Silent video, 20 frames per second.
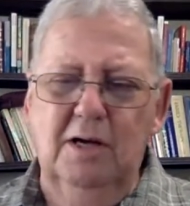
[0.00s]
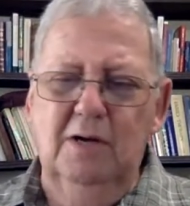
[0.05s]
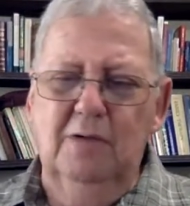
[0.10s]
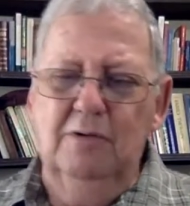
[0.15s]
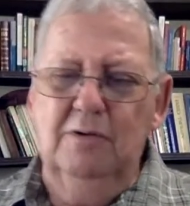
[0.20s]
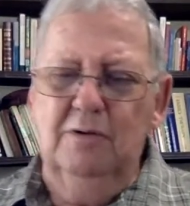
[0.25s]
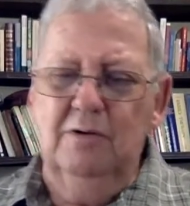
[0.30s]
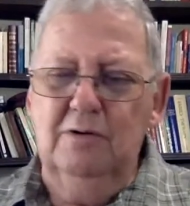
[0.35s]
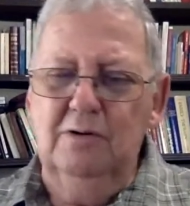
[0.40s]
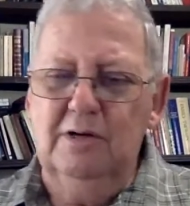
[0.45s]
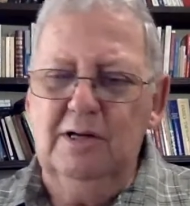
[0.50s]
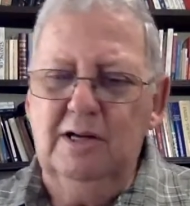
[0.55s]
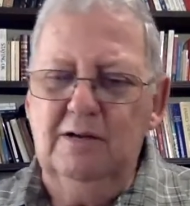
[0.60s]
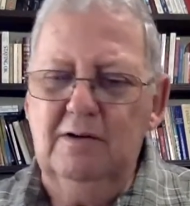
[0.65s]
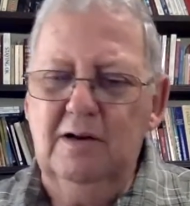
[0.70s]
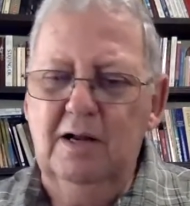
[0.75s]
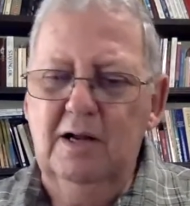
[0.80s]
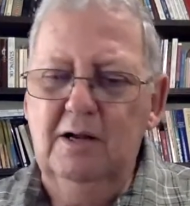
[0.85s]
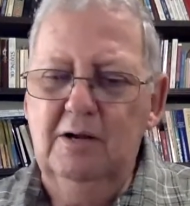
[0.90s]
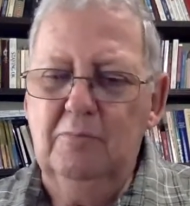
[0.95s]
I'm going to look at
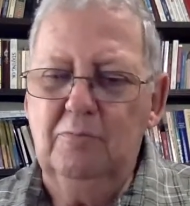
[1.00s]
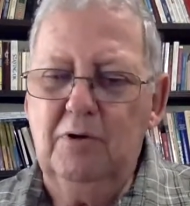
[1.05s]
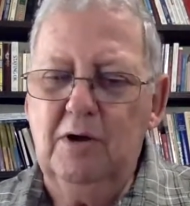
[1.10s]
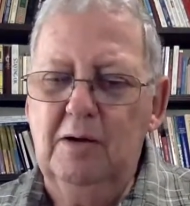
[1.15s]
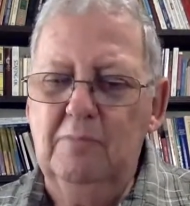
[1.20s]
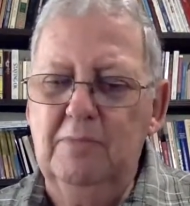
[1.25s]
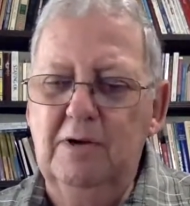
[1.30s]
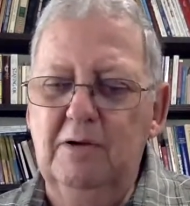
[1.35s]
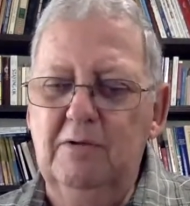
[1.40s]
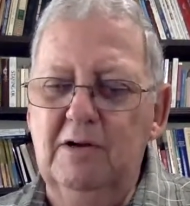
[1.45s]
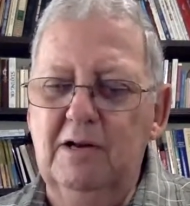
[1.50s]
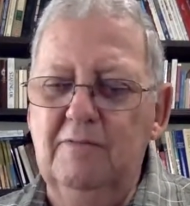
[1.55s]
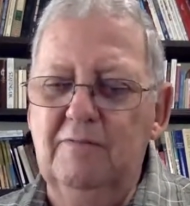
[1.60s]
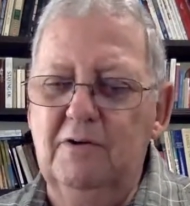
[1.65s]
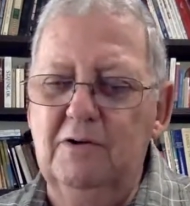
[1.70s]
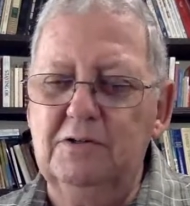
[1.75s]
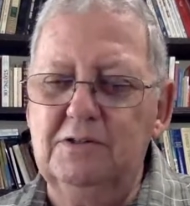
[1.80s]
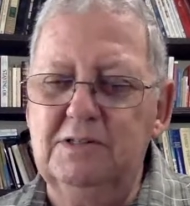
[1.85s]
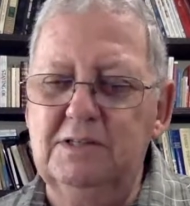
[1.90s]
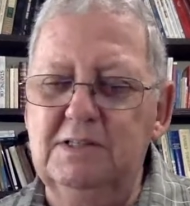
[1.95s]
primarily
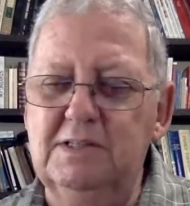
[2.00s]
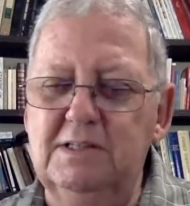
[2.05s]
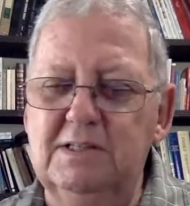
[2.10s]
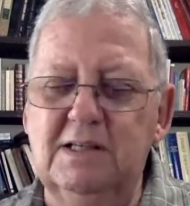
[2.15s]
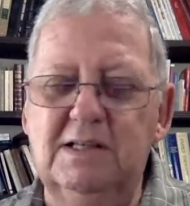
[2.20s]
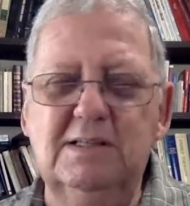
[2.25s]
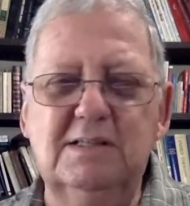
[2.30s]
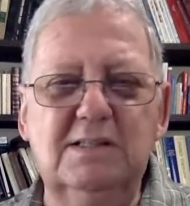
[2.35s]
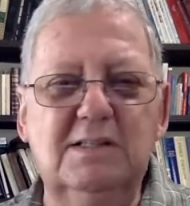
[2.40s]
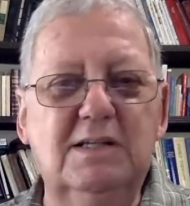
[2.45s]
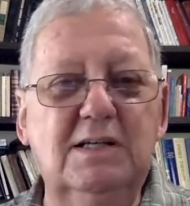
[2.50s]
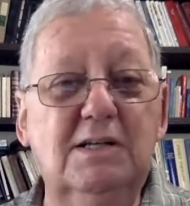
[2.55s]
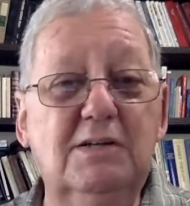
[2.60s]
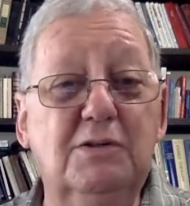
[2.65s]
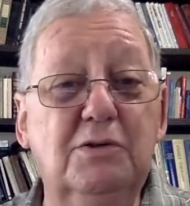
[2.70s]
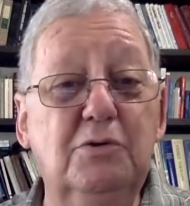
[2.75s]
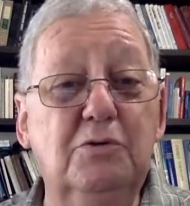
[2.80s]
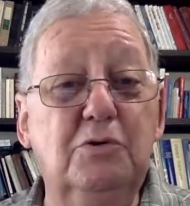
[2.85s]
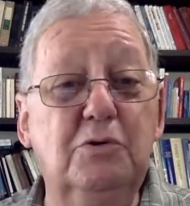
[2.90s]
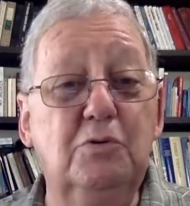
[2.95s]
verses 16
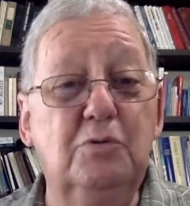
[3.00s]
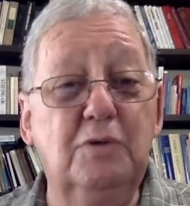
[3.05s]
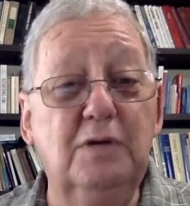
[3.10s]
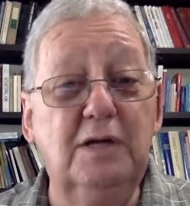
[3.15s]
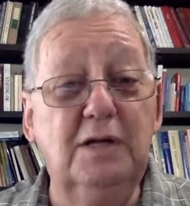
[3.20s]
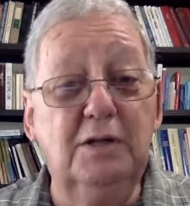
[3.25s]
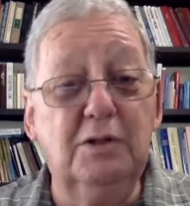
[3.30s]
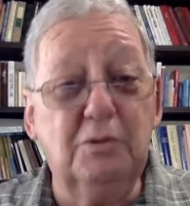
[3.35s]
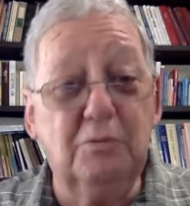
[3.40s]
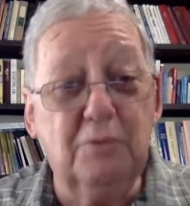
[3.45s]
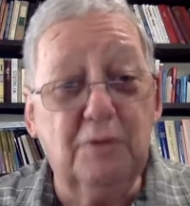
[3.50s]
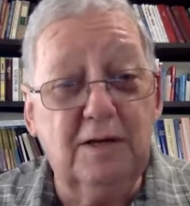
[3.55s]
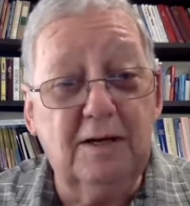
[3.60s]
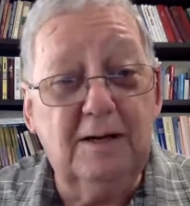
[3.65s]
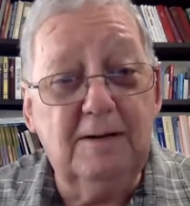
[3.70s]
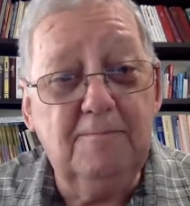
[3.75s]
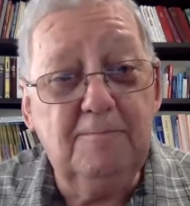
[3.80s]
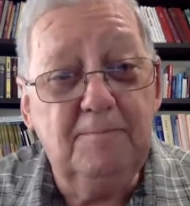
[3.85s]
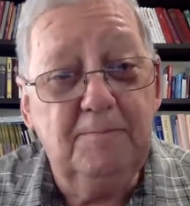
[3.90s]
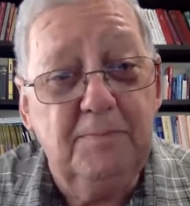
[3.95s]
through
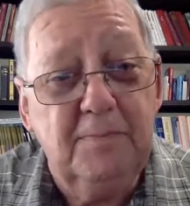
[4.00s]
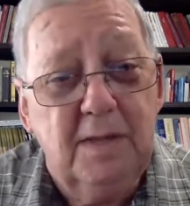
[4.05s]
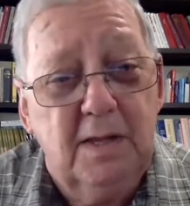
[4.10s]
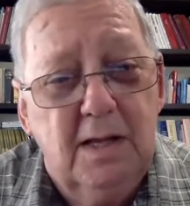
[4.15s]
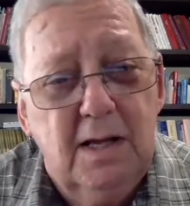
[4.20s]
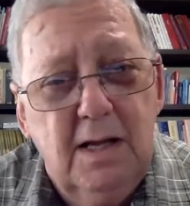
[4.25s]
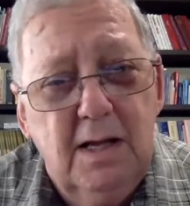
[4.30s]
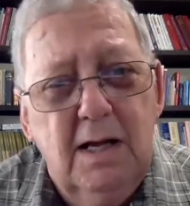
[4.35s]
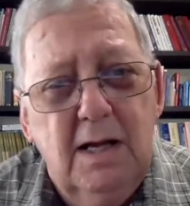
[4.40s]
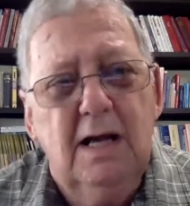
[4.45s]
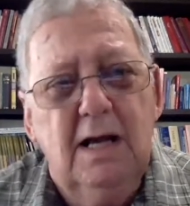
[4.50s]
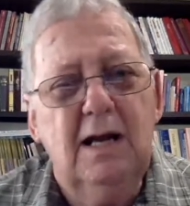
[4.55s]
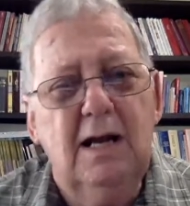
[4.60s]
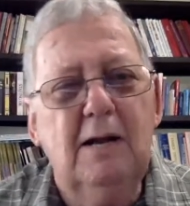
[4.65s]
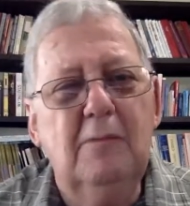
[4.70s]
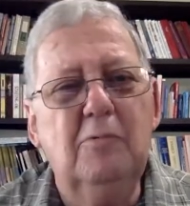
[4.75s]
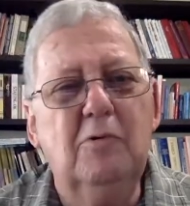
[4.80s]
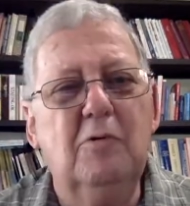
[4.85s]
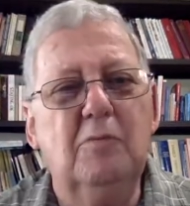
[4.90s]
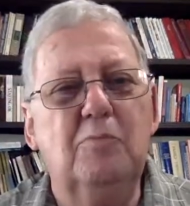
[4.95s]
23. And
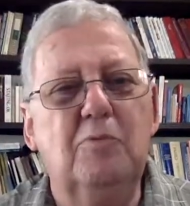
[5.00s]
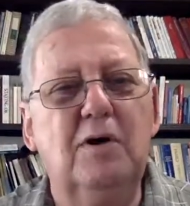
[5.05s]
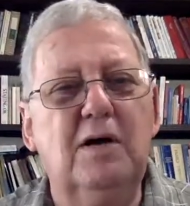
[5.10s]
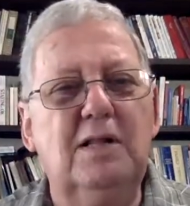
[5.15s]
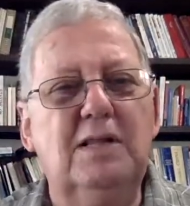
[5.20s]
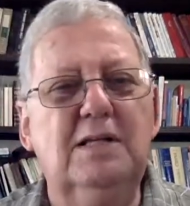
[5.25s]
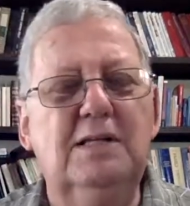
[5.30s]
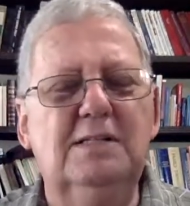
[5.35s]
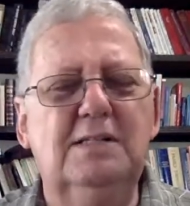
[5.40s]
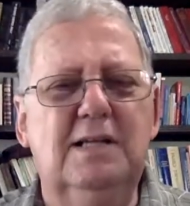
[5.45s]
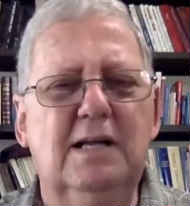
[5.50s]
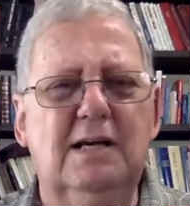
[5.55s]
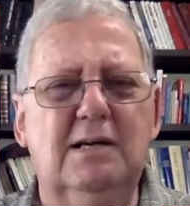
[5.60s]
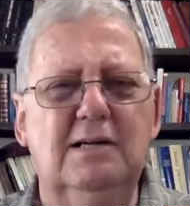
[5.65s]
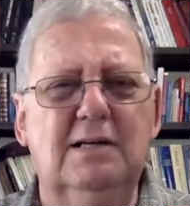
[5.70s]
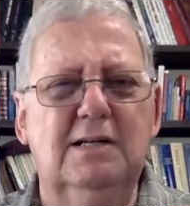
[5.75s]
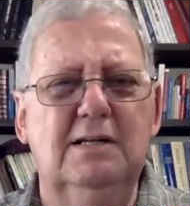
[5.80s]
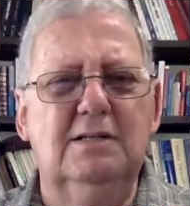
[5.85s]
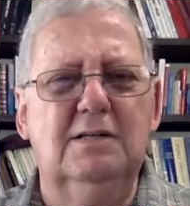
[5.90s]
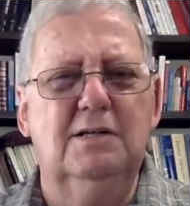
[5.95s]
I'm going to break these down
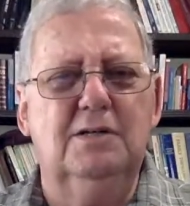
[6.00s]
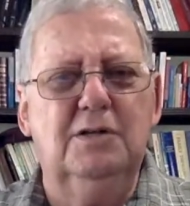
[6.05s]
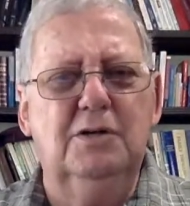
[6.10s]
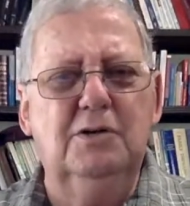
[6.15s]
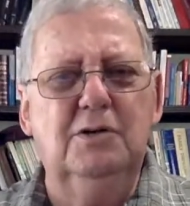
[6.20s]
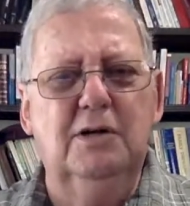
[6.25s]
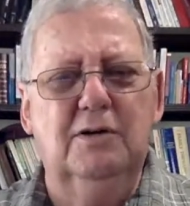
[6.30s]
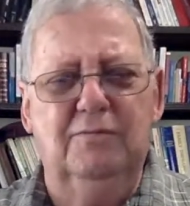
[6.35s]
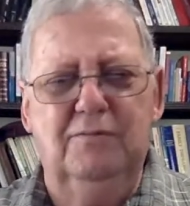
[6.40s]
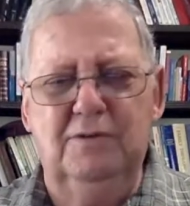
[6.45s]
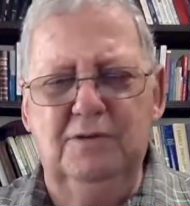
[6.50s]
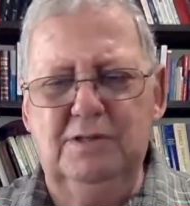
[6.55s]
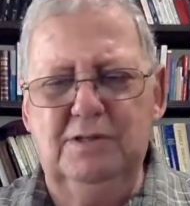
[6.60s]
into two different